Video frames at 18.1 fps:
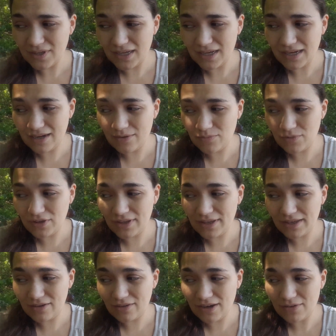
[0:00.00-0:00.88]
And I'm
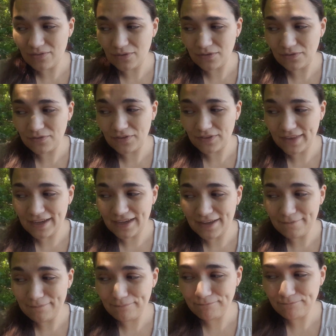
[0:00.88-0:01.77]
really grateful for
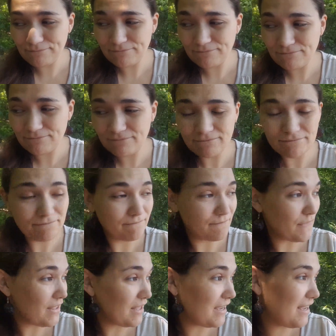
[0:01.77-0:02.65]
that.
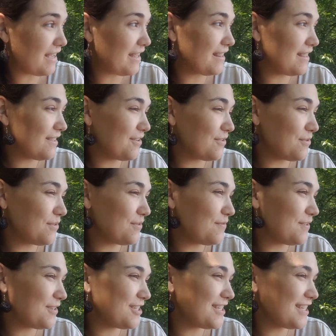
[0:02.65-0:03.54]
There go the
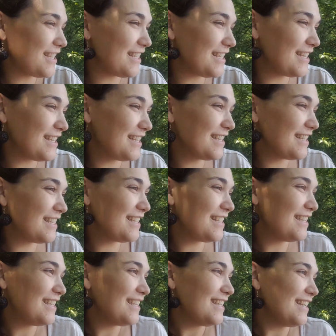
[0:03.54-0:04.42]
fish again.
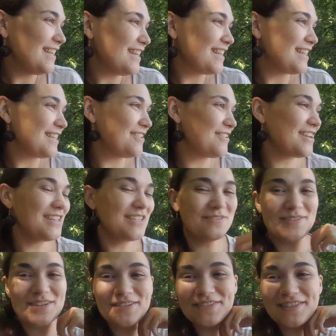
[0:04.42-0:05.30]
You guys
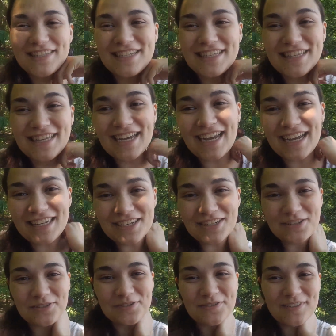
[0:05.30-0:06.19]
may have seen they added
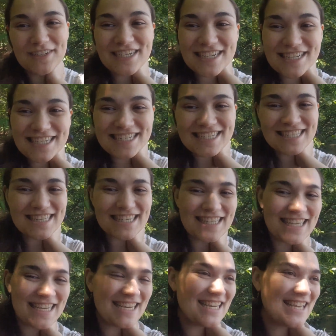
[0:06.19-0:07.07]
new fish into the
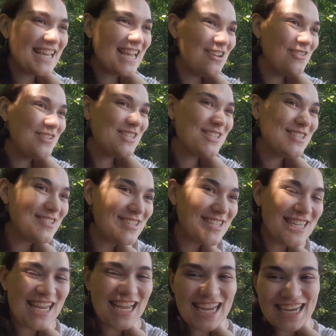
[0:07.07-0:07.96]
lake. I was too
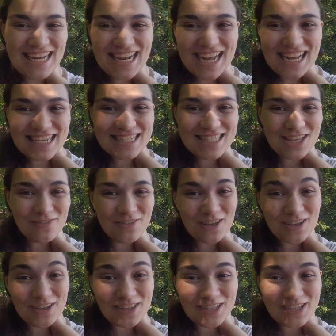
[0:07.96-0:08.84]
shy to ask if I
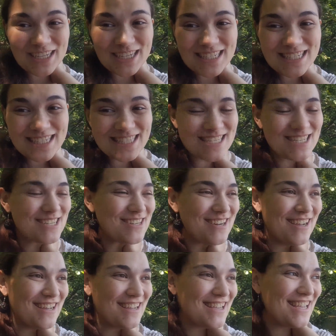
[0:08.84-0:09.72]
could look into the
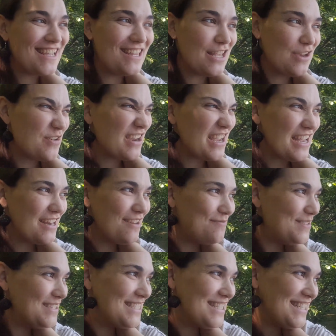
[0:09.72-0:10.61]
truck, and they were kind of
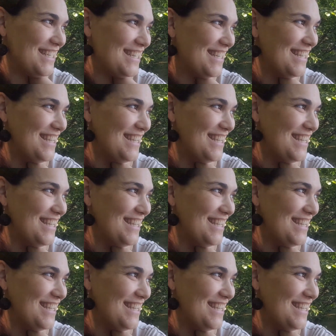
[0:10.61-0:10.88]
busy.